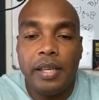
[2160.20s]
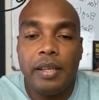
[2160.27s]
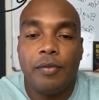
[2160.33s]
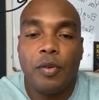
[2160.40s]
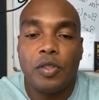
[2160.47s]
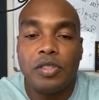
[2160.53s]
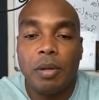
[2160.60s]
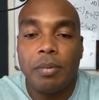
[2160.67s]
for
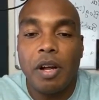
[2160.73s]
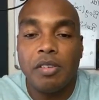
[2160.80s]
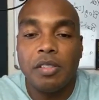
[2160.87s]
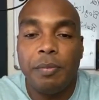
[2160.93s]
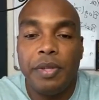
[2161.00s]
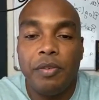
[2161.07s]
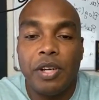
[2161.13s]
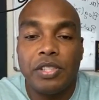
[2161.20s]
a subcontractor to
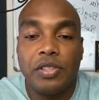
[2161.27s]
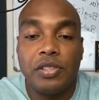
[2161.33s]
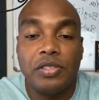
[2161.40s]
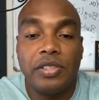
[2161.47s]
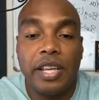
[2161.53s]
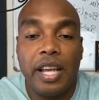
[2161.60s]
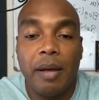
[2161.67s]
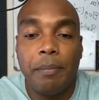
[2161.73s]
be registered in
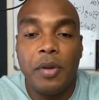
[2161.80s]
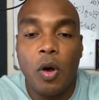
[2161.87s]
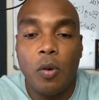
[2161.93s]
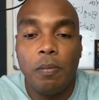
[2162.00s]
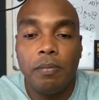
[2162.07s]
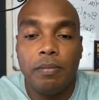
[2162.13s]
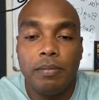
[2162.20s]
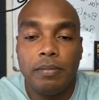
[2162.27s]
SAM? Nope,
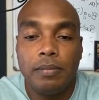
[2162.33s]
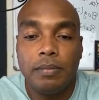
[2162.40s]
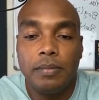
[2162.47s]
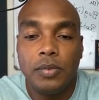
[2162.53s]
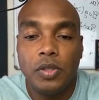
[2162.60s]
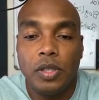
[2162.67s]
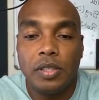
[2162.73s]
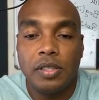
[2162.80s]

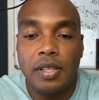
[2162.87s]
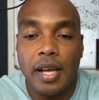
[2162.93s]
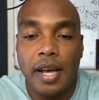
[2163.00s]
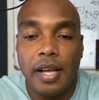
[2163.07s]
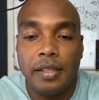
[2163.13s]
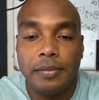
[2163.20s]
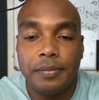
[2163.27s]
it's not.